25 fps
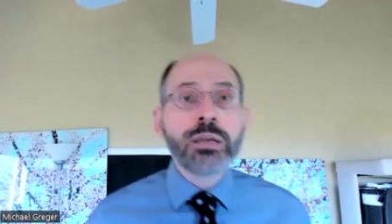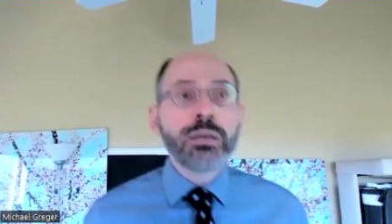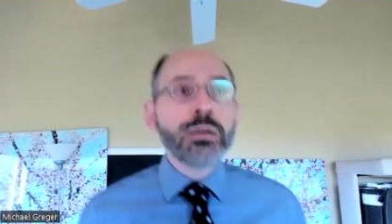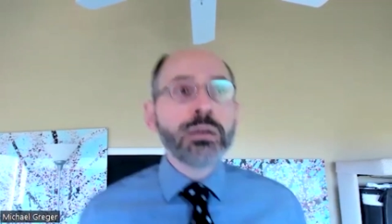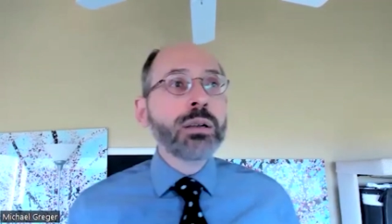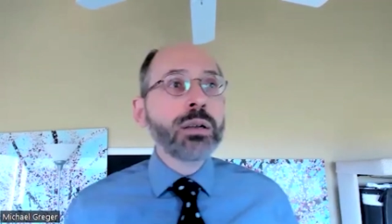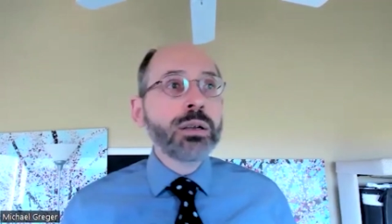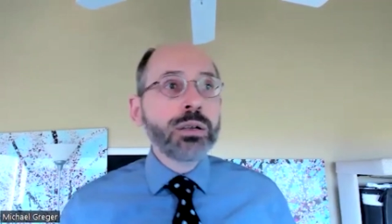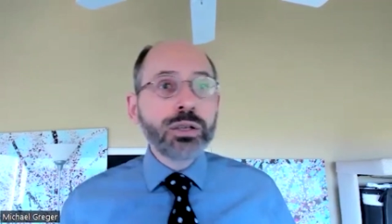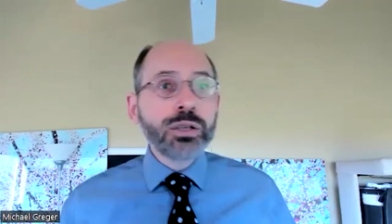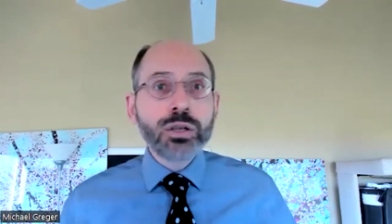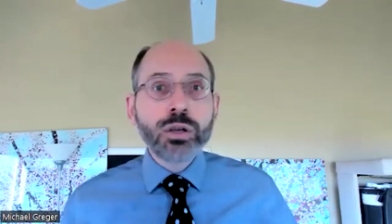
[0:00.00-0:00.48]

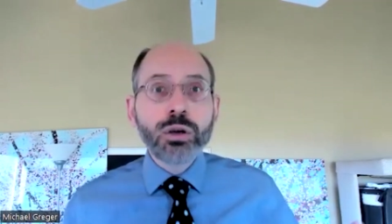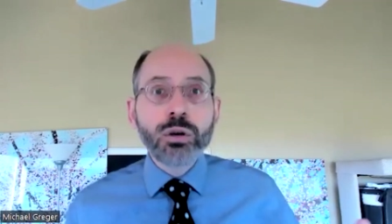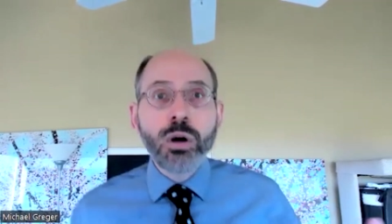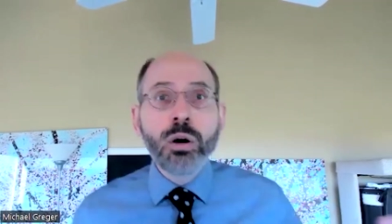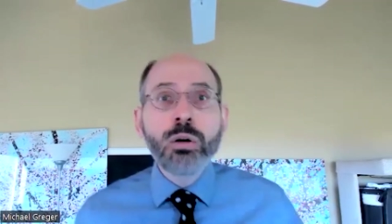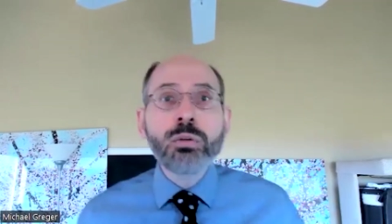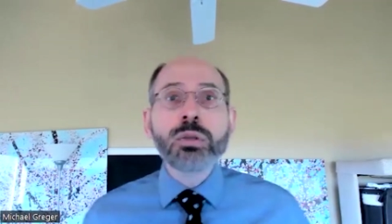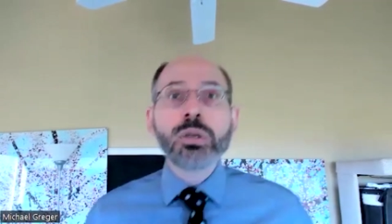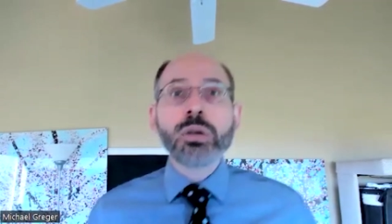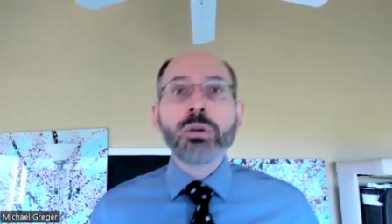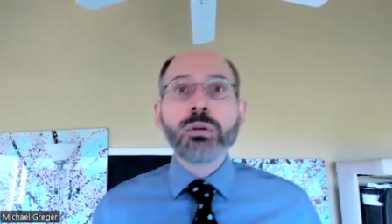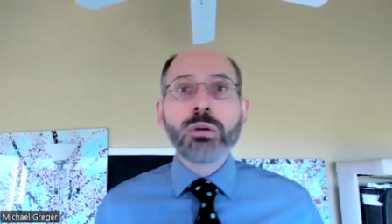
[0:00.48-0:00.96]
your own
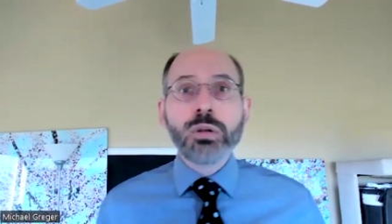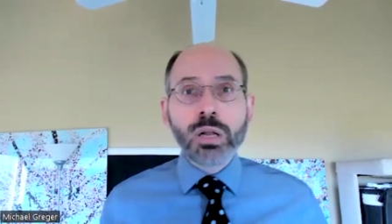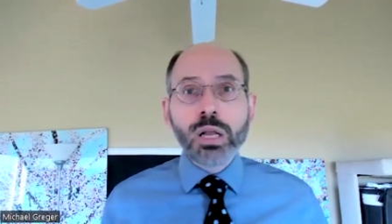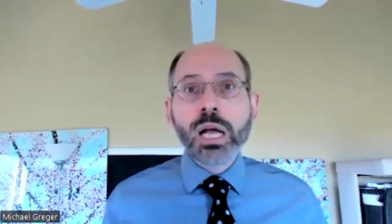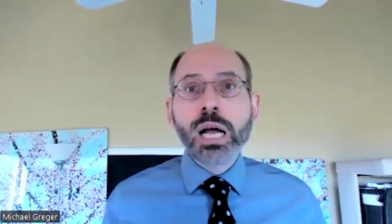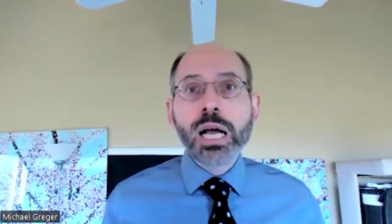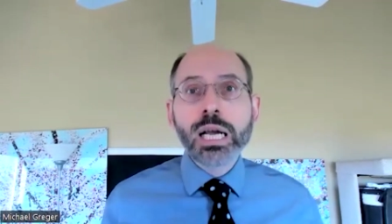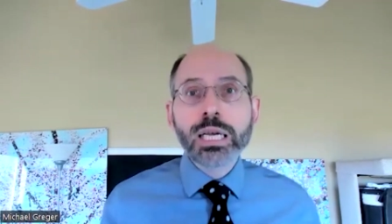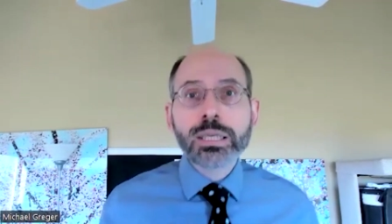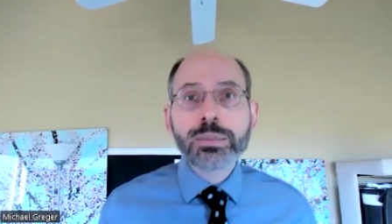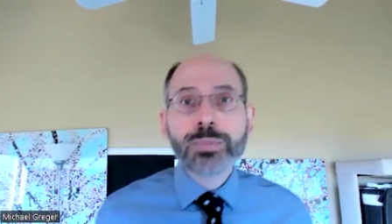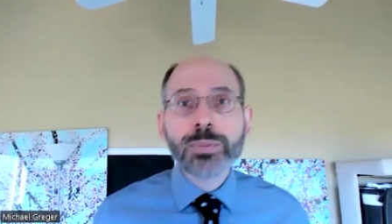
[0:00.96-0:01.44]
local
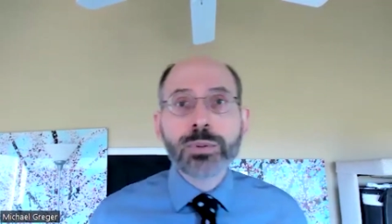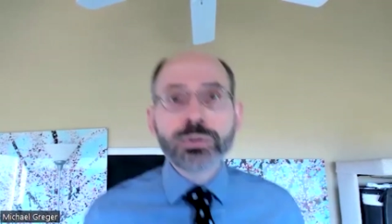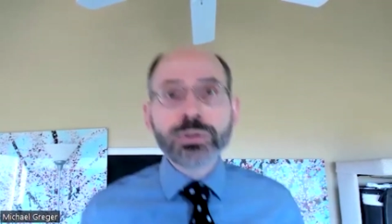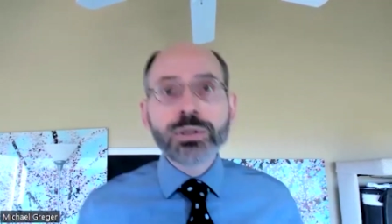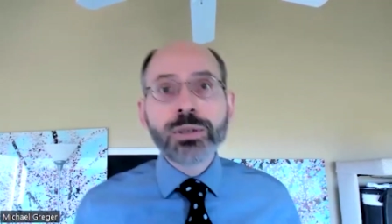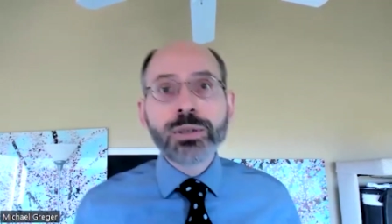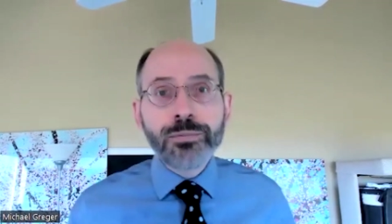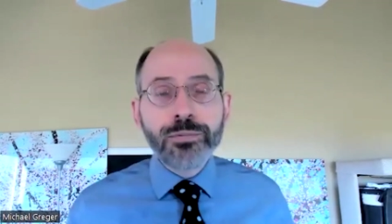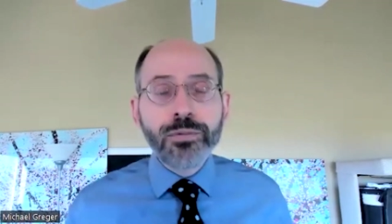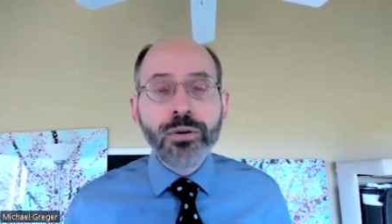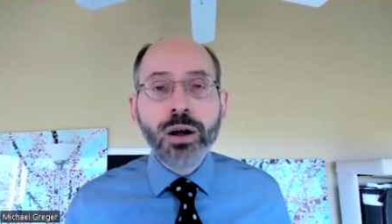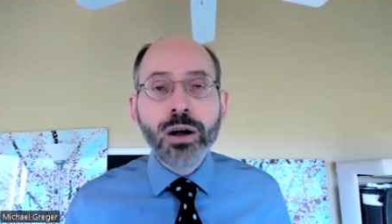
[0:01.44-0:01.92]
hospitals to
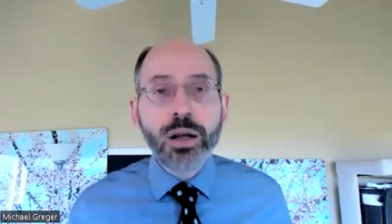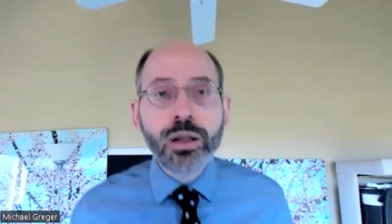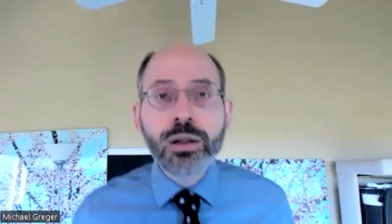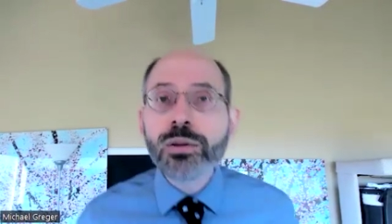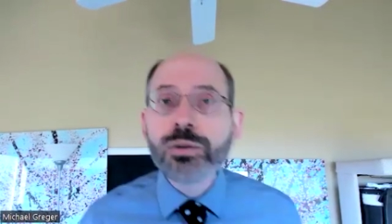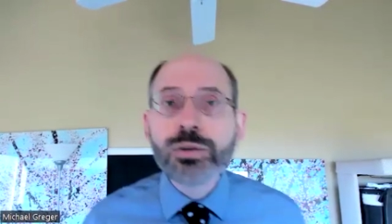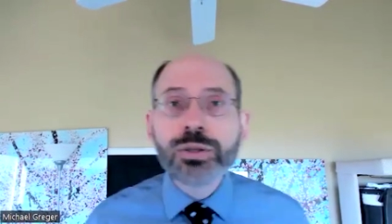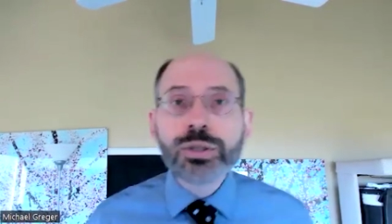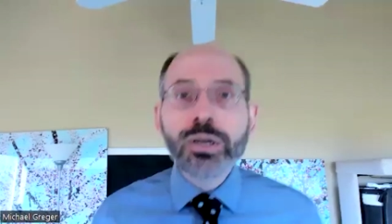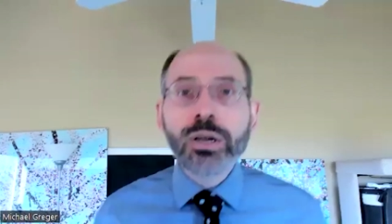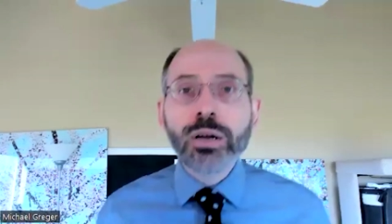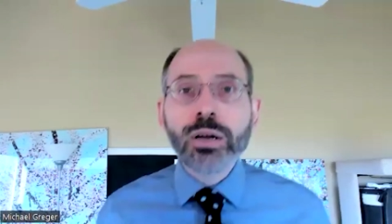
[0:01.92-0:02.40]
follow New
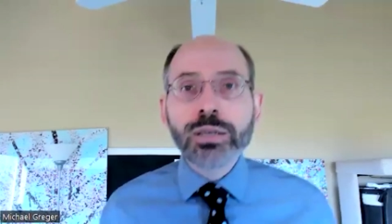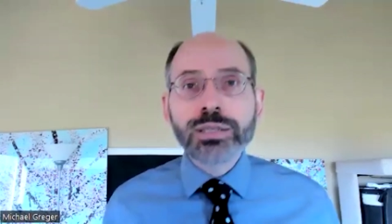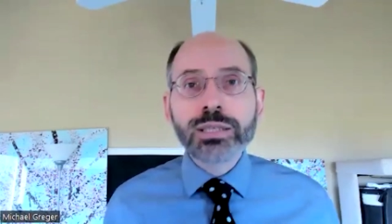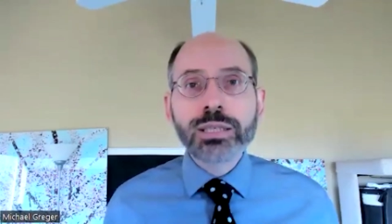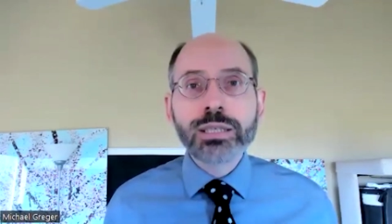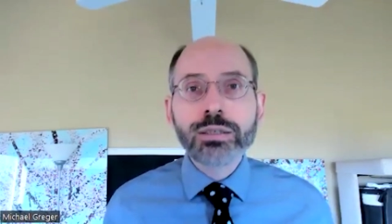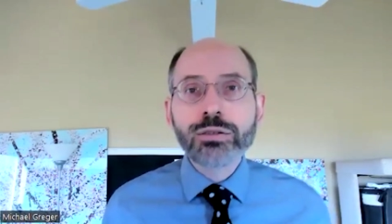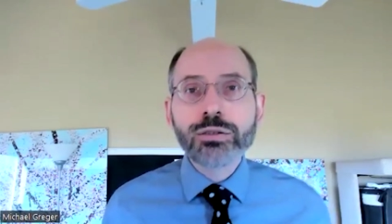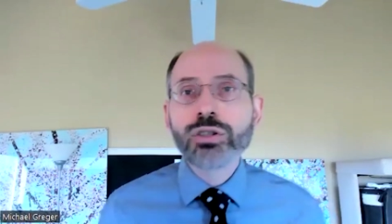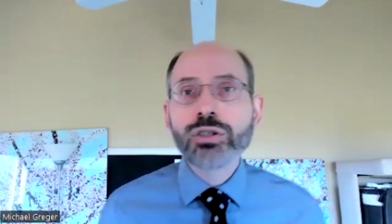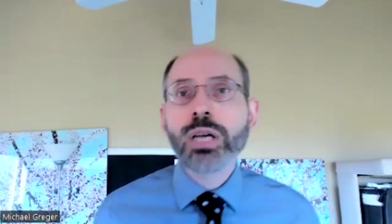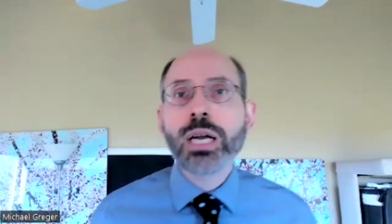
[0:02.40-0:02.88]
York City's
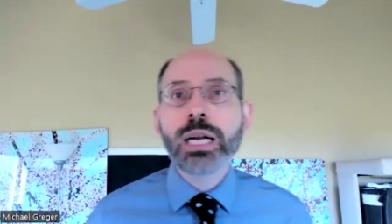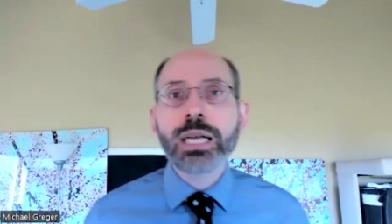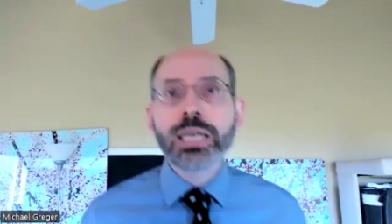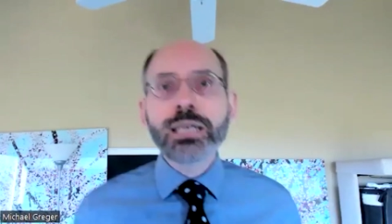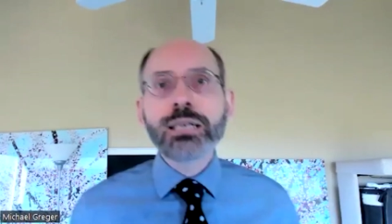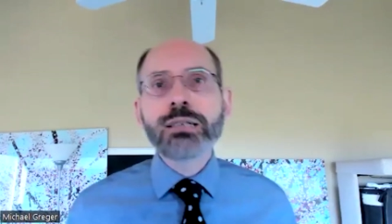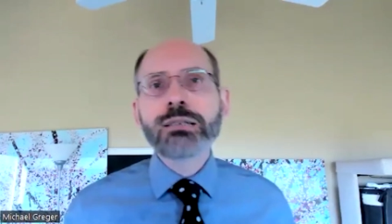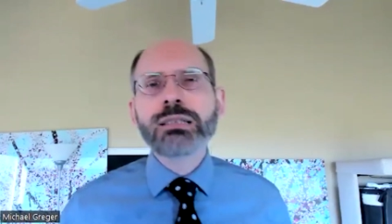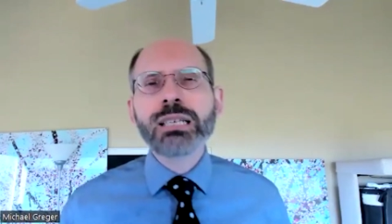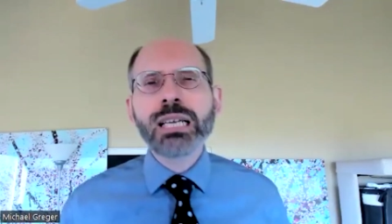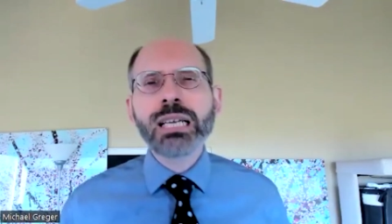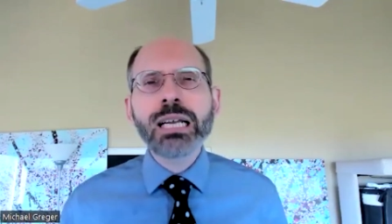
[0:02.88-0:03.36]
shining
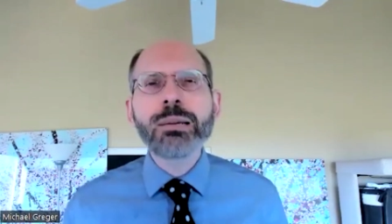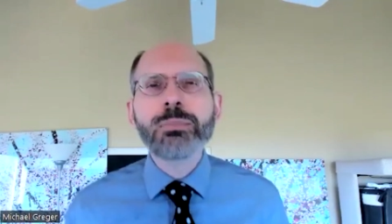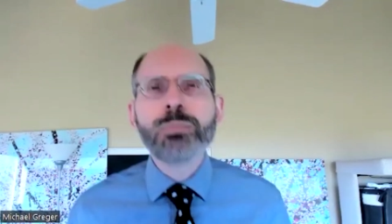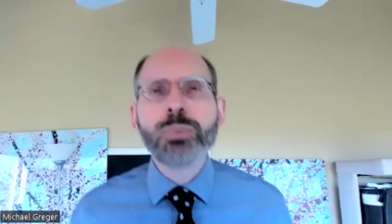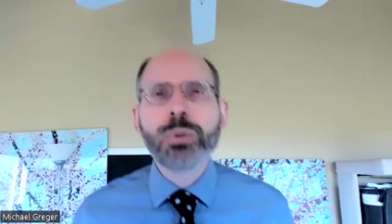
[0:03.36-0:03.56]
example?